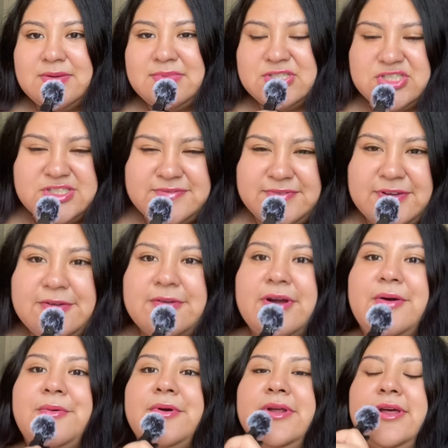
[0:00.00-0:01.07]
But just figure
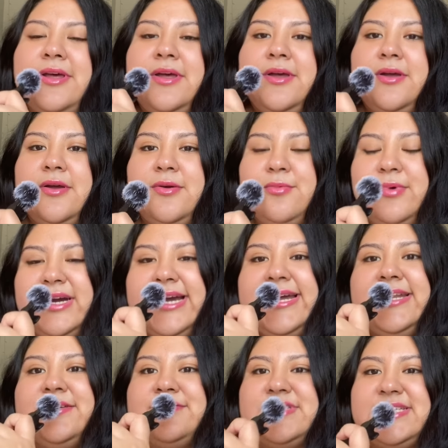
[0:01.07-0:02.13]
out what
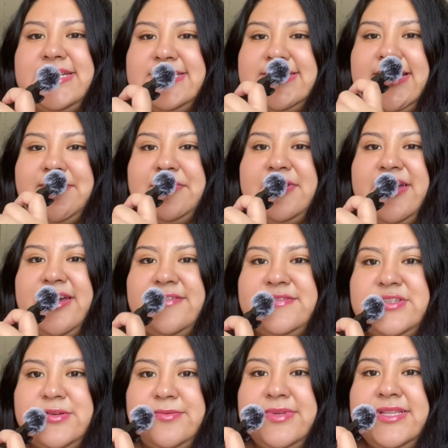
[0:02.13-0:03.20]
kind of skin type you have
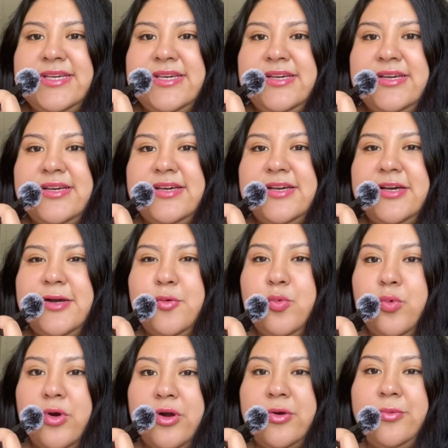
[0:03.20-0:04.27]
to really
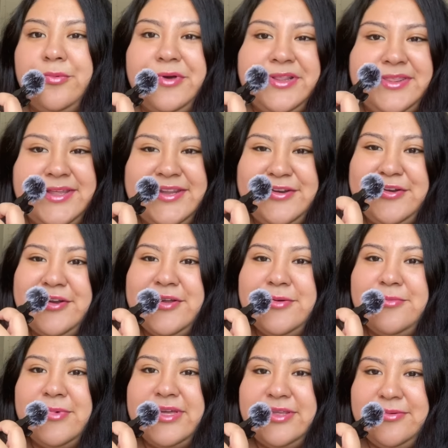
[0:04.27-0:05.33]
work within
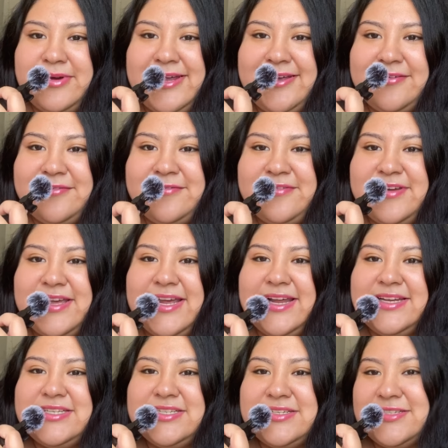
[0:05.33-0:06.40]
what you have
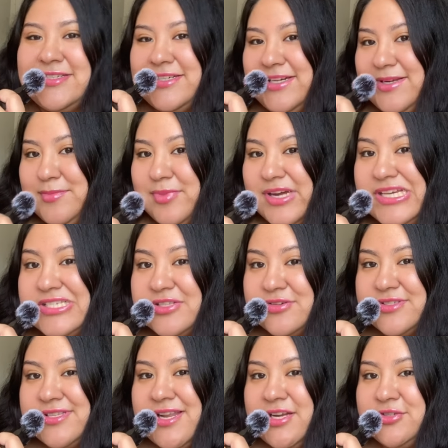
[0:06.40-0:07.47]
and to embrace
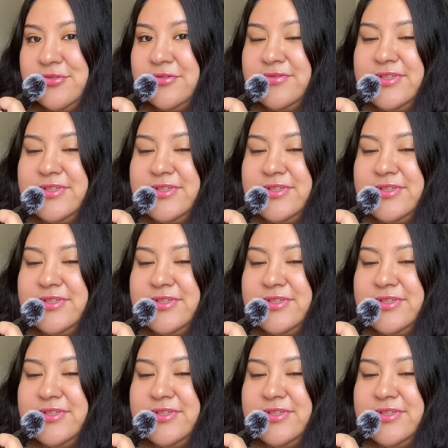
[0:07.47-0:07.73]
those natural